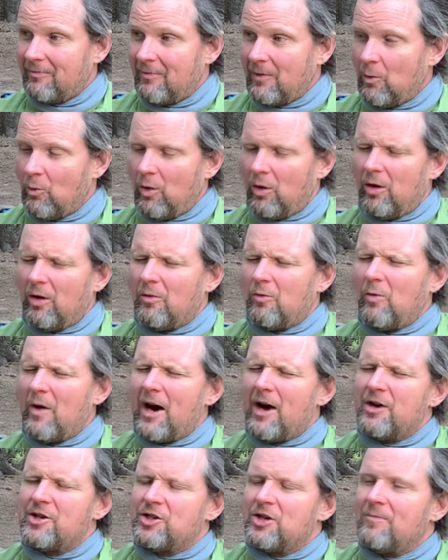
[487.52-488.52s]
Well,
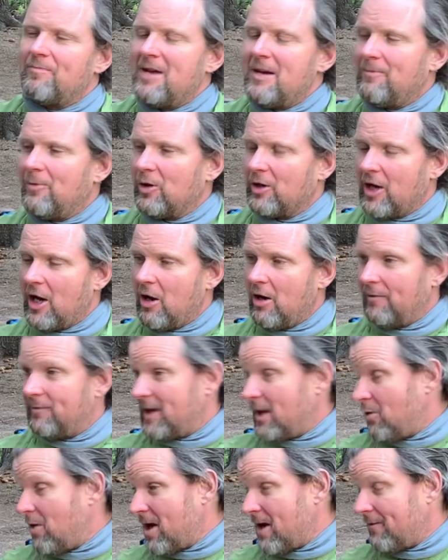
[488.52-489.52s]
where should people go if they
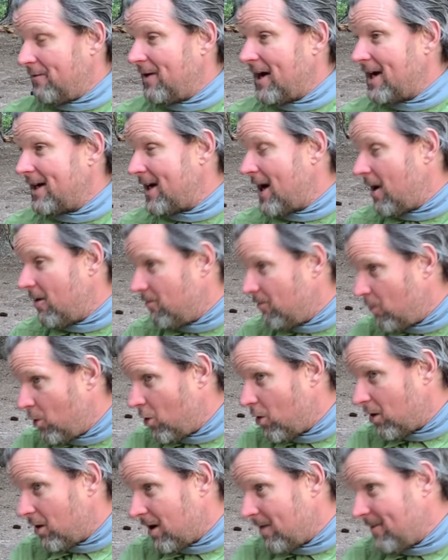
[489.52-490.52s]
want to find out
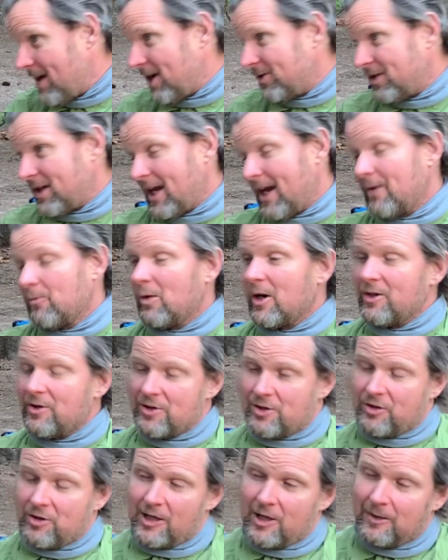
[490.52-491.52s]
more about the Eight
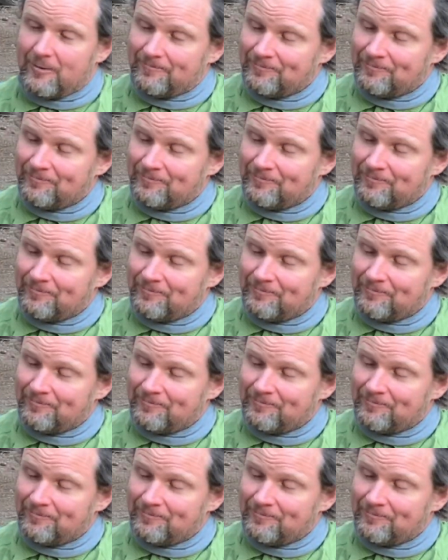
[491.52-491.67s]
Wonders Trail?